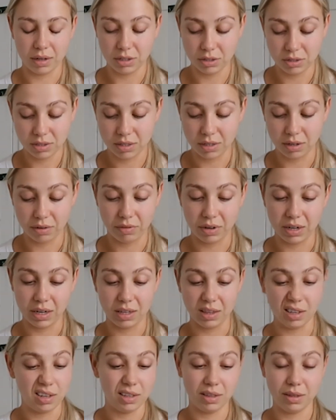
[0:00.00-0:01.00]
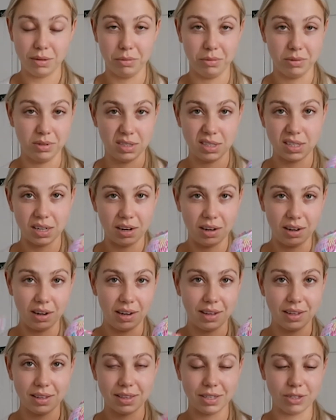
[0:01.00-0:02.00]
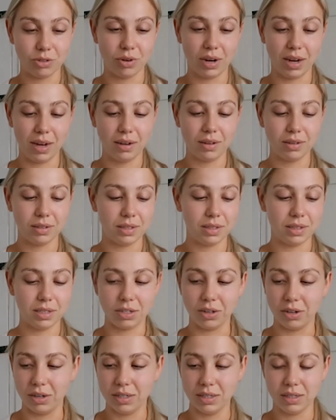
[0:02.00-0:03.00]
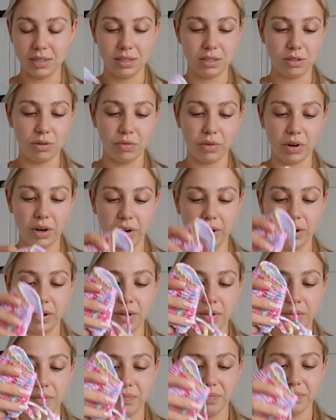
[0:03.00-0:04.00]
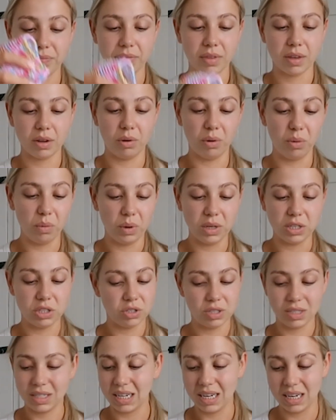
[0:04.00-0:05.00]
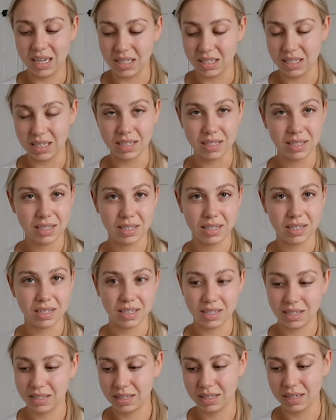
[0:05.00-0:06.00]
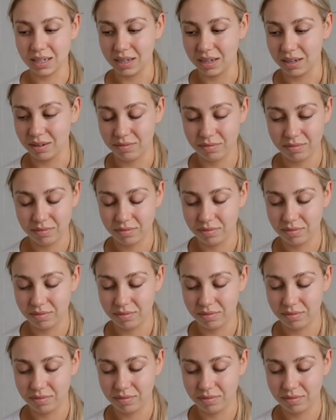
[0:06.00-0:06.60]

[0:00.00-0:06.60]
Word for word: I just, I really think the ones that are like the triangles and the ties and stuff are always just the easiest to